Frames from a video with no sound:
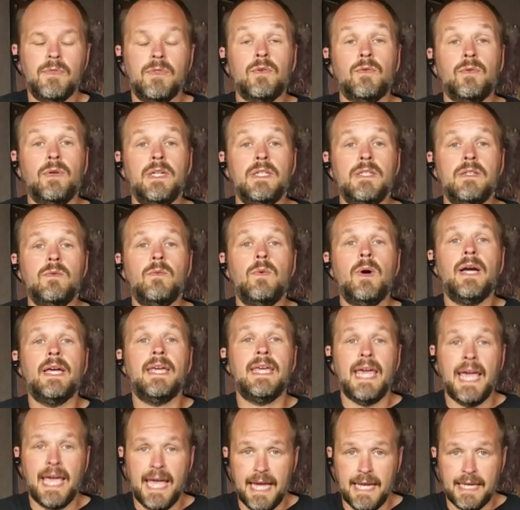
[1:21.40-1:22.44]
The reason why
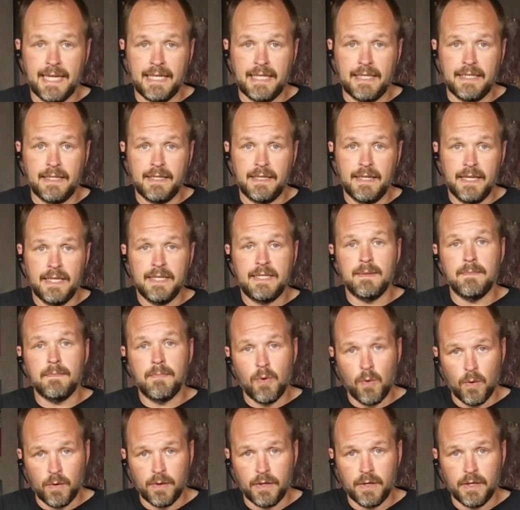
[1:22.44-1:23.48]
canon is
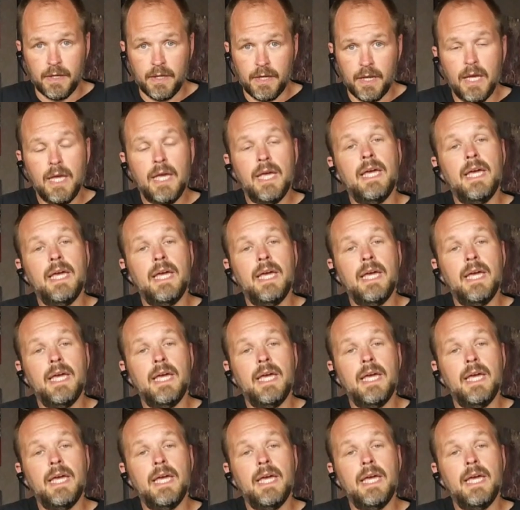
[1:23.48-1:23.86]
important